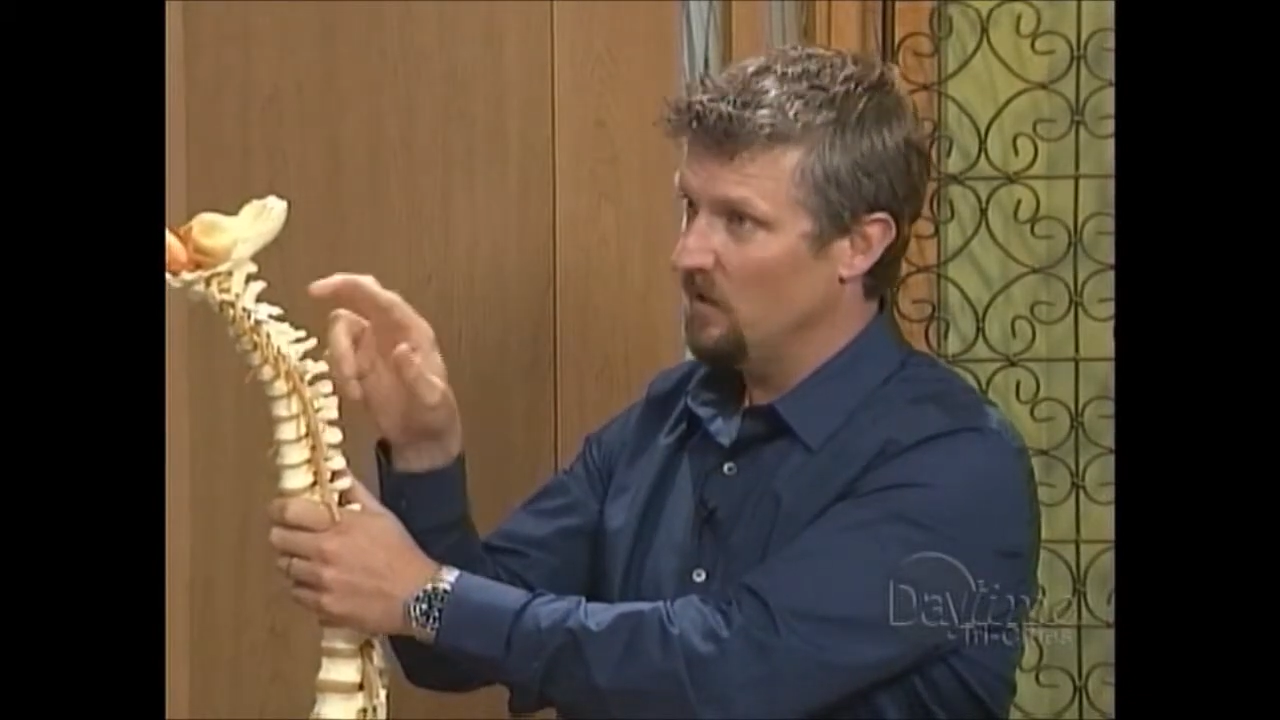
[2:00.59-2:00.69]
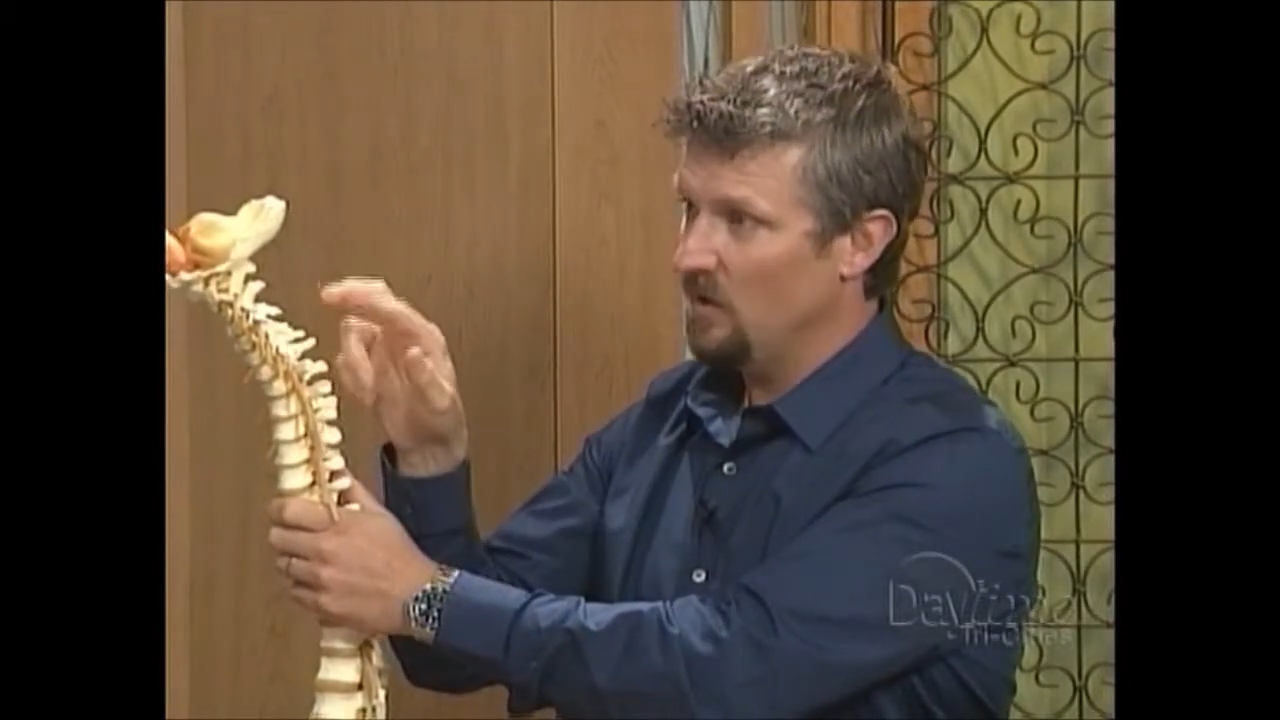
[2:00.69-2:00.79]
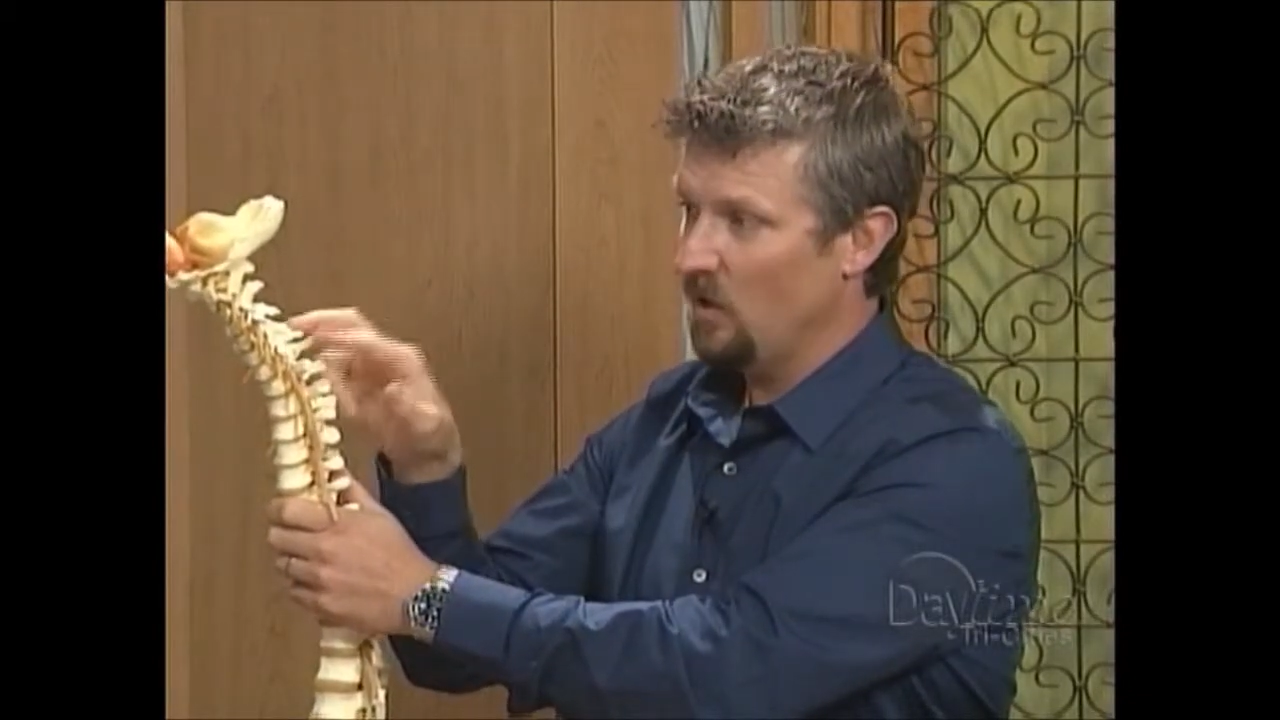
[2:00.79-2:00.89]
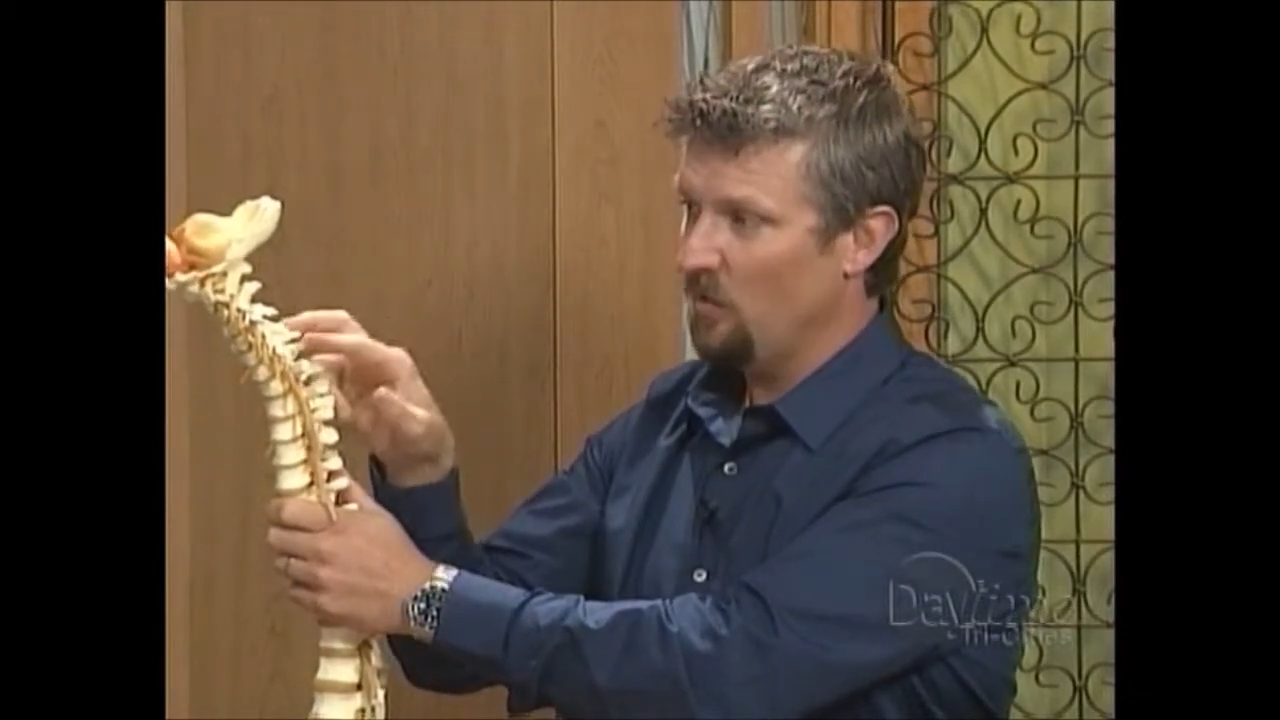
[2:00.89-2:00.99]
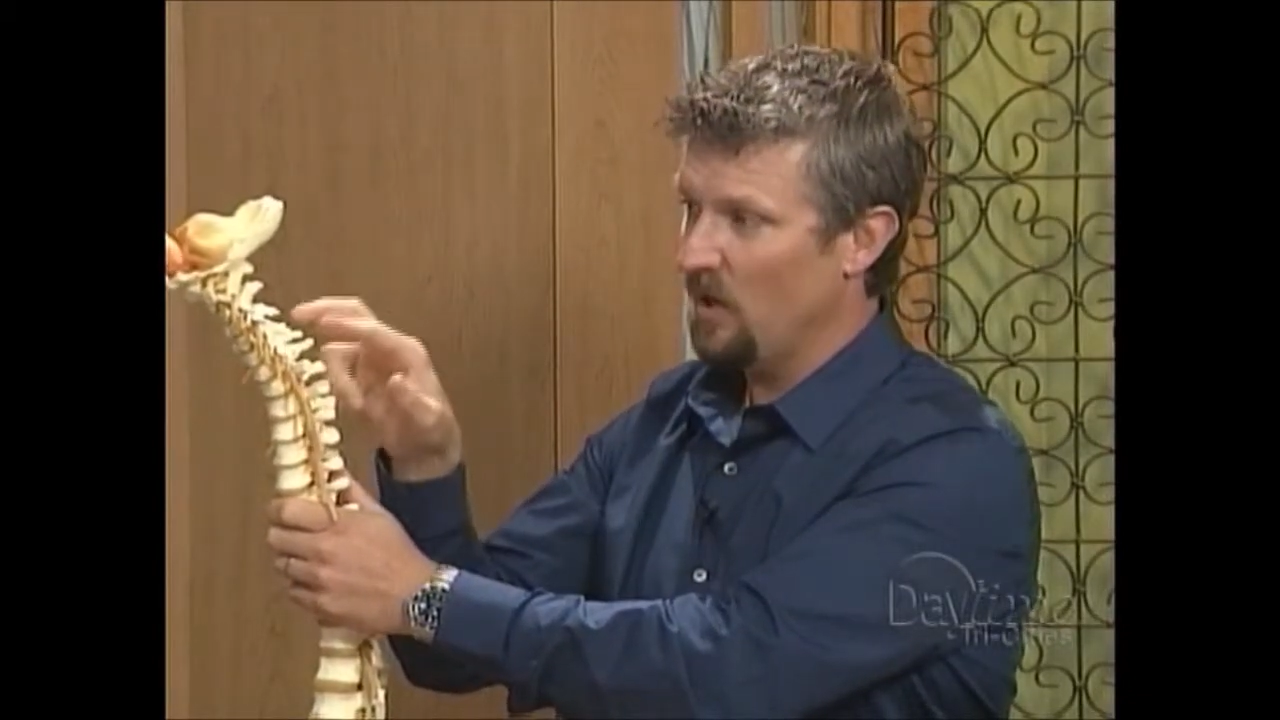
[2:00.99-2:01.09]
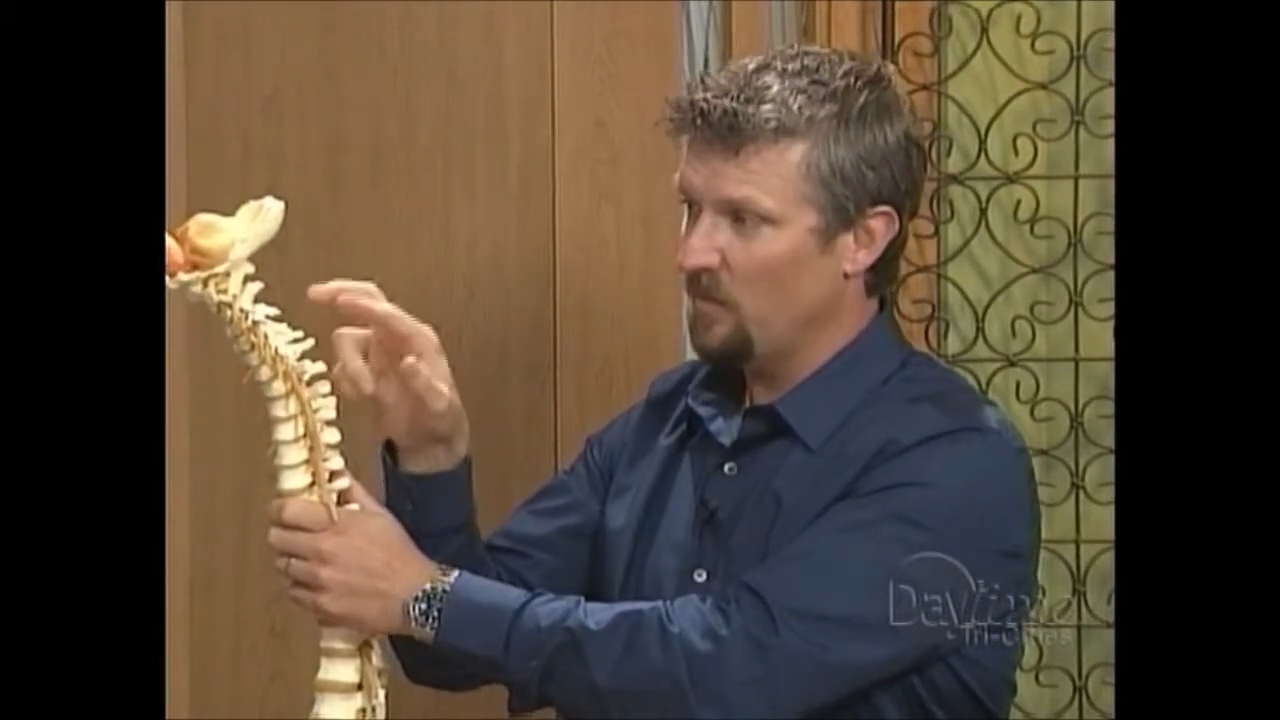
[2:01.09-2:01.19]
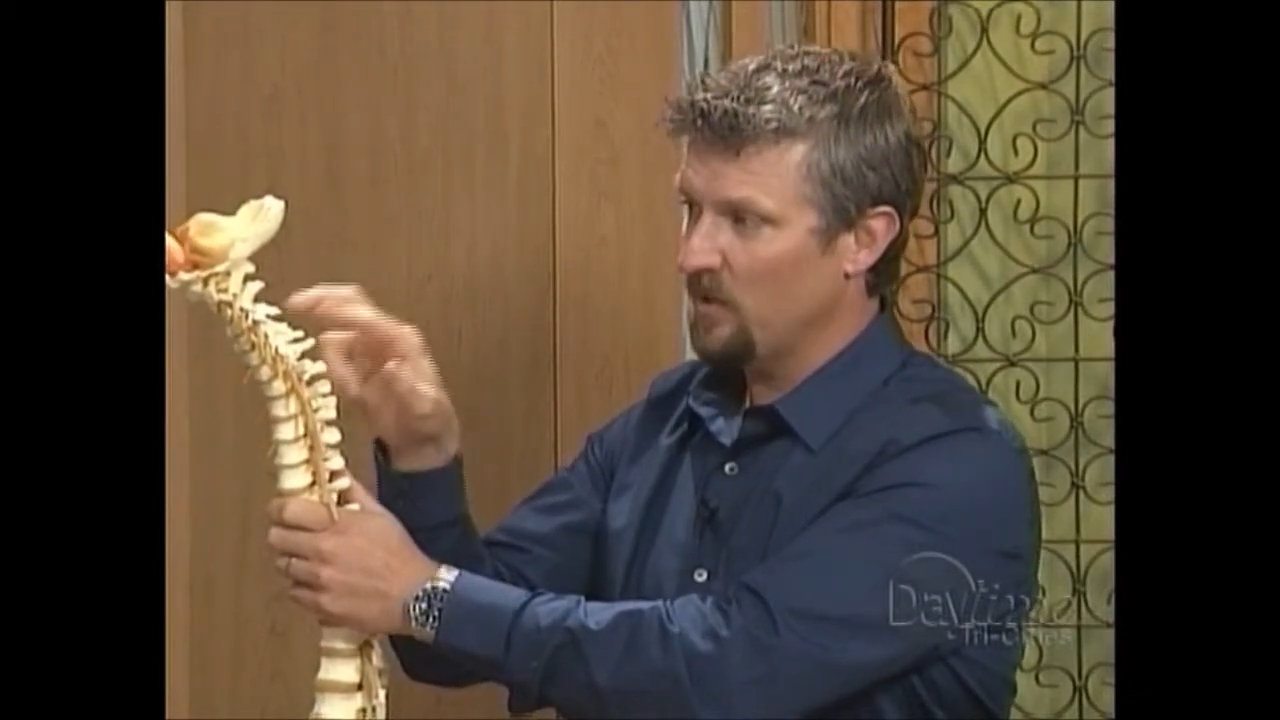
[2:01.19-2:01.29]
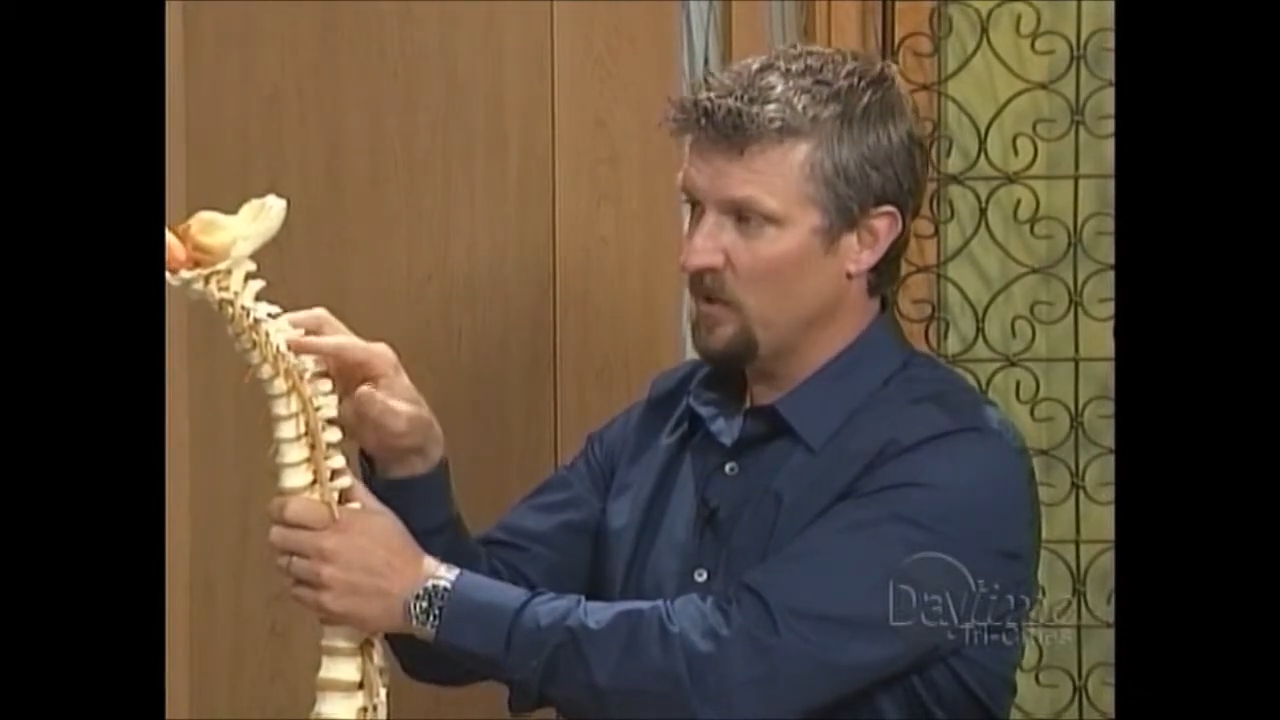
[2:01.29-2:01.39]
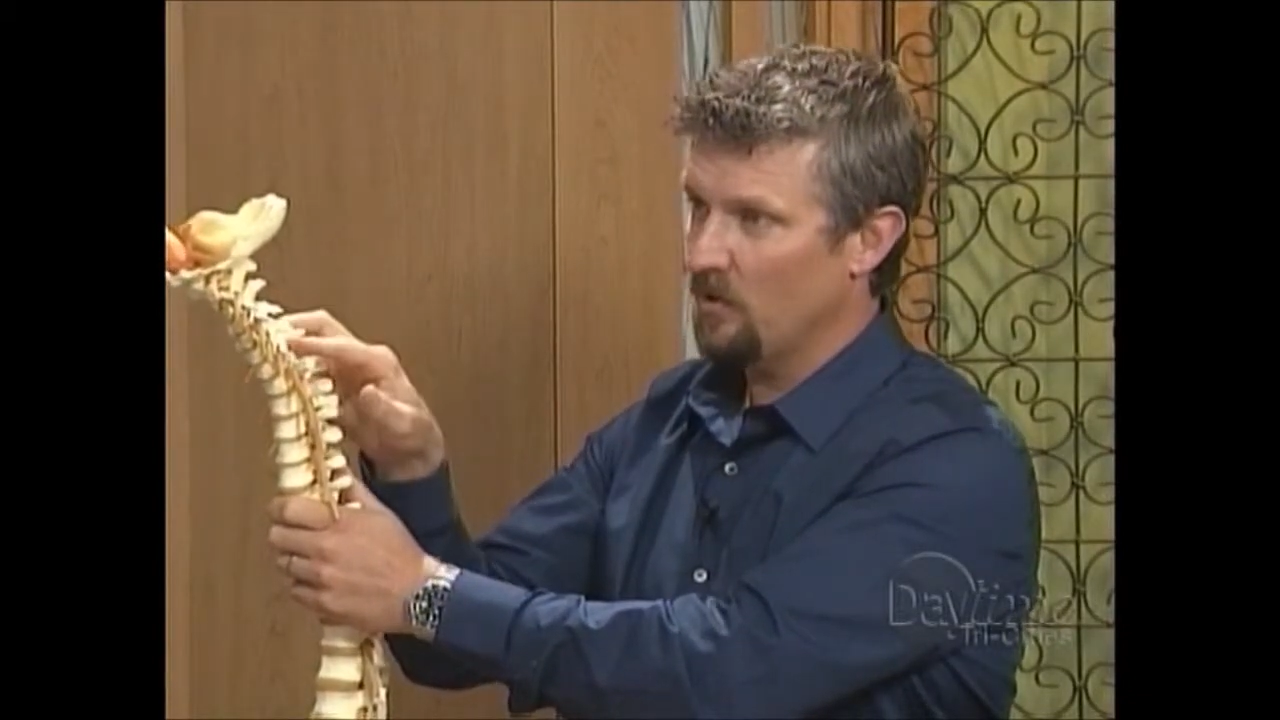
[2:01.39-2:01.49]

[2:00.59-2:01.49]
No popping,